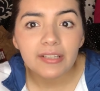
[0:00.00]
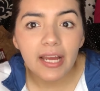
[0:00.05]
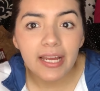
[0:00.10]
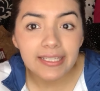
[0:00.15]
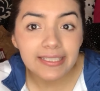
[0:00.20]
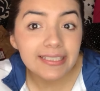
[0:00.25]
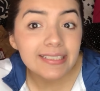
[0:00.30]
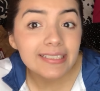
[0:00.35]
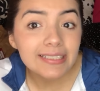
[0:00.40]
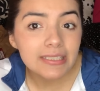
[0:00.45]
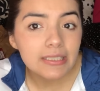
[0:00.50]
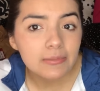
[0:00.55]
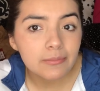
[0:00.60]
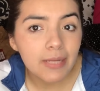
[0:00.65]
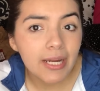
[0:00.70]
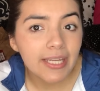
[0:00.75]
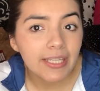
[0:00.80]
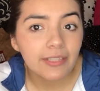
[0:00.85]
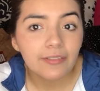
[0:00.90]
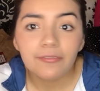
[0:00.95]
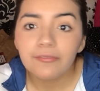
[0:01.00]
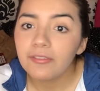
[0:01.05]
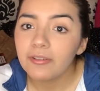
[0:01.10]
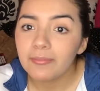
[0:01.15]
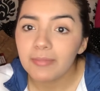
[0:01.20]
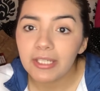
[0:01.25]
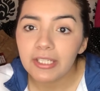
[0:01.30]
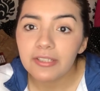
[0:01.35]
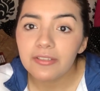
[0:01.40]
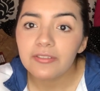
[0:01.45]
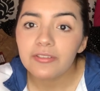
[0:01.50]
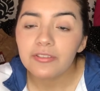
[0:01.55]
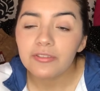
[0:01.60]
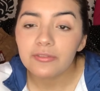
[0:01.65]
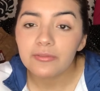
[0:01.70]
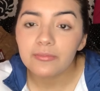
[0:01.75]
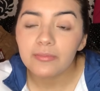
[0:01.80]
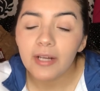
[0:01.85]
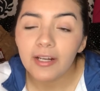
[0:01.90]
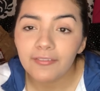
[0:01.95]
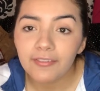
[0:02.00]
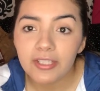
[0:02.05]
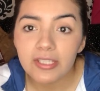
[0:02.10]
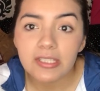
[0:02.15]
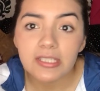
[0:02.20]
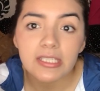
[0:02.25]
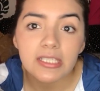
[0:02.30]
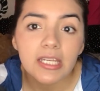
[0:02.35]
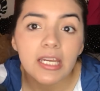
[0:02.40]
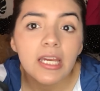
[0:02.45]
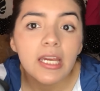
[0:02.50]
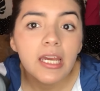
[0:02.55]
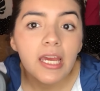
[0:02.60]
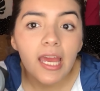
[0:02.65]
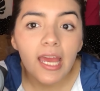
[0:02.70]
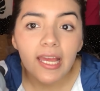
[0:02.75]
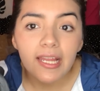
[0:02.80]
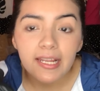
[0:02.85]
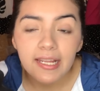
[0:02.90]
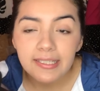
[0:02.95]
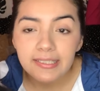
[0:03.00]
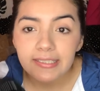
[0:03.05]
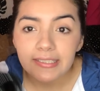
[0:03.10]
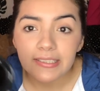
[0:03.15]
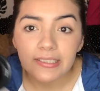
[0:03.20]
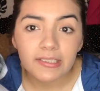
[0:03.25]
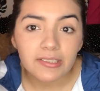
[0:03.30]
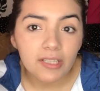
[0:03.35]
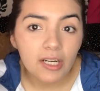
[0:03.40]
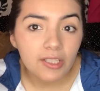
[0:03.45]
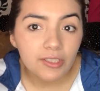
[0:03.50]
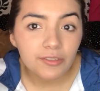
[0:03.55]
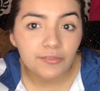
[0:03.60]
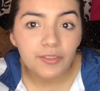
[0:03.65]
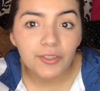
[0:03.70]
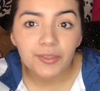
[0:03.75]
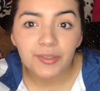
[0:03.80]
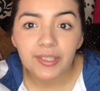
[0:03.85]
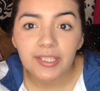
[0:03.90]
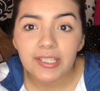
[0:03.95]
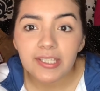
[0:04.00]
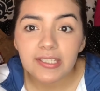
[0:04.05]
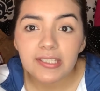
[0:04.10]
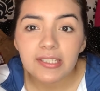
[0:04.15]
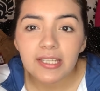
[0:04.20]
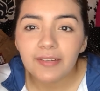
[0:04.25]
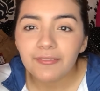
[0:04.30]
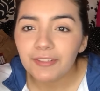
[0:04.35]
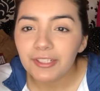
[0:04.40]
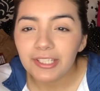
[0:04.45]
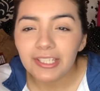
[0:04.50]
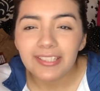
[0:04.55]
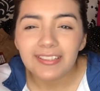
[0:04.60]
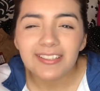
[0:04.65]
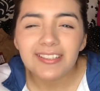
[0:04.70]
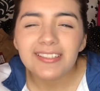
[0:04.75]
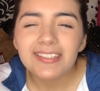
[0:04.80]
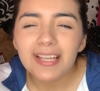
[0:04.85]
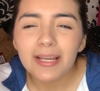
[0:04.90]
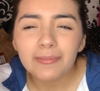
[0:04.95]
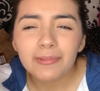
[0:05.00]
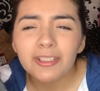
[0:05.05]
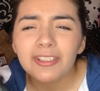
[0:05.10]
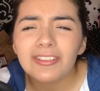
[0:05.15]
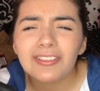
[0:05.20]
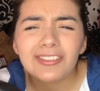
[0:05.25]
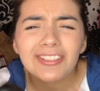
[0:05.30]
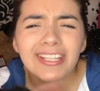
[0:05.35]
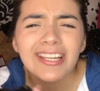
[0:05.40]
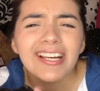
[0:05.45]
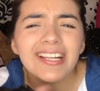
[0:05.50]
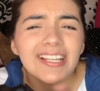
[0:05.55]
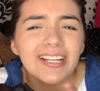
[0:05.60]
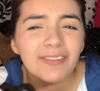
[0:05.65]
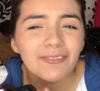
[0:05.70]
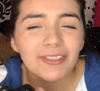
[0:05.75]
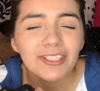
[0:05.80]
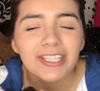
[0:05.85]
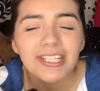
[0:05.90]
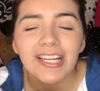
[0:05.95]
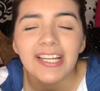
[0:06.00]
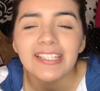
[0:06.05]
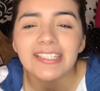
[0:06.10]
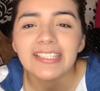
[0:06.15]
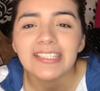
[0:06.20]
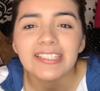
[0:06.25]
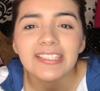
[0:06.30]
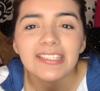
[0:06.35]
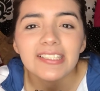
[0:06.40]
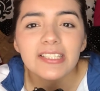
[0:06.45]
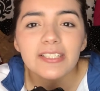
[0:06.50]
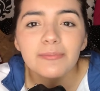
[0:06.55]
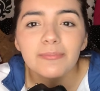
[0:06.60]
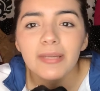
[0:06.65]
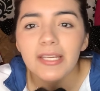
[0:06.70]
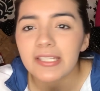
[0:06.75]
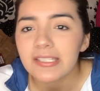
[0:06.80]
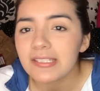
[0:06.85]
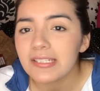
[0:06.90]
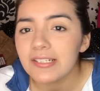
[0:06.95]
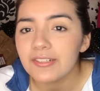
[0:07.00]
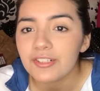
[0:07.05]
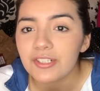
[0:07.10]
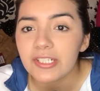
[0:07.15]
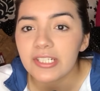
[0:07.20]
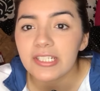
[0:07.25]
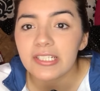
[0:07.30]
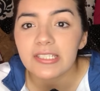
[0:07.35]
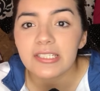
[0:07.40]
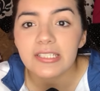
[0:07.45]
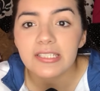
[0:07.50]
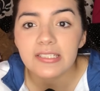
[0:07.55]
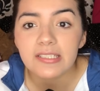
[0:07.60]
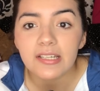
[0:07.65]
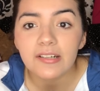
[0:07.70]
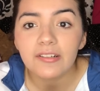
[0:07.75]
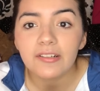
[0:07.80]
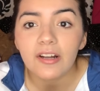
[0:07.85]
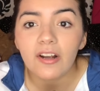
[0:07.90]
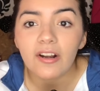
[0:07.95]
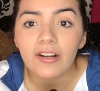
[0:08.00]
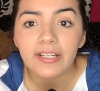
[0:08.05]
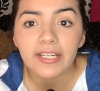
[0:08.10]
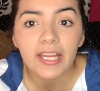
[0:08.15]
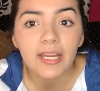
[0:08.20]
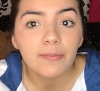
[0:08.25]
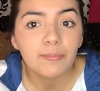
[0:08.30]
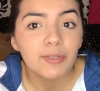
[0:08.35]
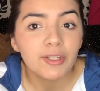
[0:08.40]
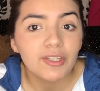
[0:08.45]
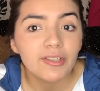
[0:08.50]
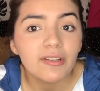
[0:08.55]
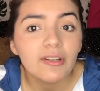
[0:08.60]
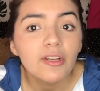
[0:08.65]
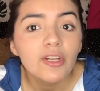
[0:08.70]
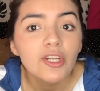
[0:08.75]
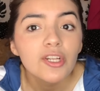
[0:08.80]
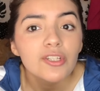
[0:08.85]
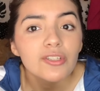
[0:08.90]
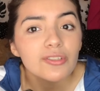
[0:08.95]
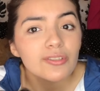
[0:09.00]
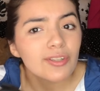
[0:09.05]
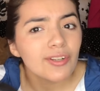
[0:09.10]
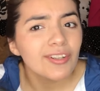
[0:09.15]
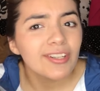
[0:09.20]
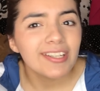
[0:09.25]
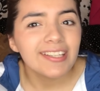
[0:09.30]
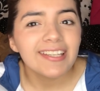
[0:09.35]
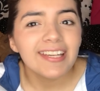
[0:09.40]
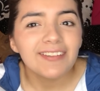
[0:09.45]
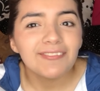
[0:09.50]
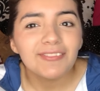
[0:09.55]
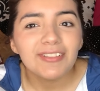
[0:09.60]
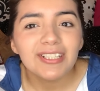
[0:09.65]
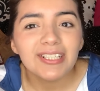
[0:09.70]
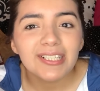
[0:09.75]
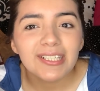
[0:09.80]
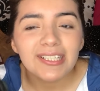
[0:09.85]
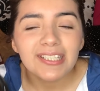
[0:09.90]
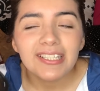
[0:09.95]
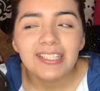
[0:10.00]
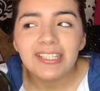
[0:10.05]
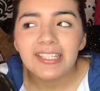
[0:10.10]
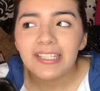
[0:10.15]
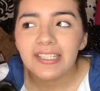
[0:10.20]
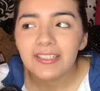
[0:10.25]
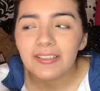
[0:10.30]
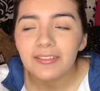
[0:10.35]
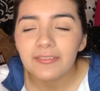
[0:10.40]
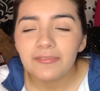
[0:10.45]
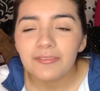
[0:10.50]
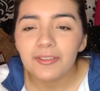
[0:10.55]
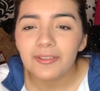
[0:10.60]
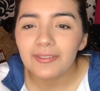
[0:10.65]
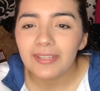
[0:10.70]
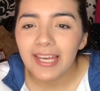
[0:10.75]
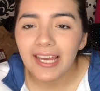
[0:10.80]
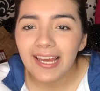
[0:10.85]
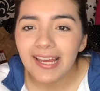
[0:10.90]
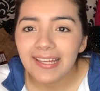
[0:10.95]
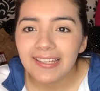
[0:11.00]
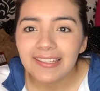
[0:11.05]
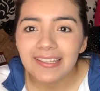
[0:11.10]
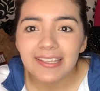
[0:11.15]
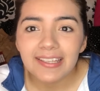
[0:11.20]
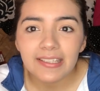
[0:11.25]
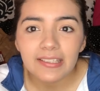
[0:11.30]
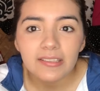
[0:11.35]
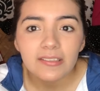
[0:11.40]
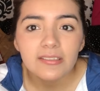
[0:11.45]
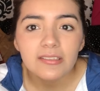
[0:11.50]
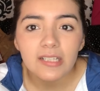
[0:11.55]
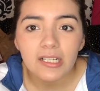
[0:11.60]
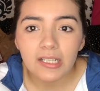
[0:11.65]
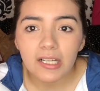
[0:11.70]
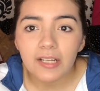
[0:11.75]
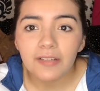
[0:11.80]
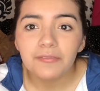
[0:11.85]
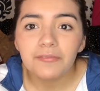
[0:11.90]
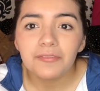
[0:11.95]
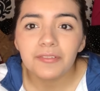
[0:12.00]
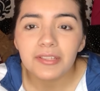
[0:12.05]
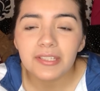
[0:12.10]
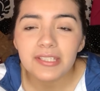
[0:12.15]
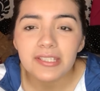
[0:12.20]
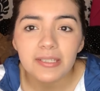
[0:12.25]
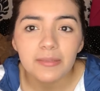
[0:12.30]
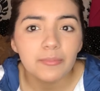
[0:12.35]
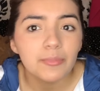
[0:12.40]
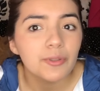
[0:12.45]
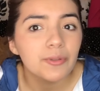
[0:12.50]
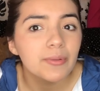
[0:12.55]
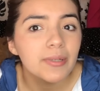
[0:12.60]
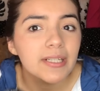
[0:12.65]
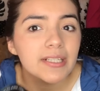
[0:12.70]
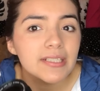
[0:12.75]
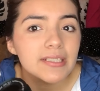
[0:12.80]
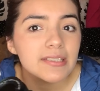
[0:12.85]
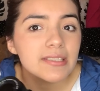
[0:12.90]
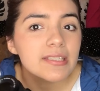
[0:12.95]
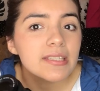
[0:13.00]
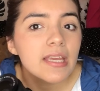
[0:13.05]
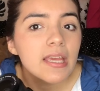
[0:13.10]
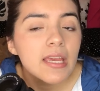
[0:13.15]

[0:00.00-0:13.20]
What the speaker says: needed the mic for my YouTube, obviously, and I needed the autofocus, everything. This camera literally had everything I needed. It's the best entry DSLR camera. Just go ahead and get one, and if you can't, like, start off with the simple ones.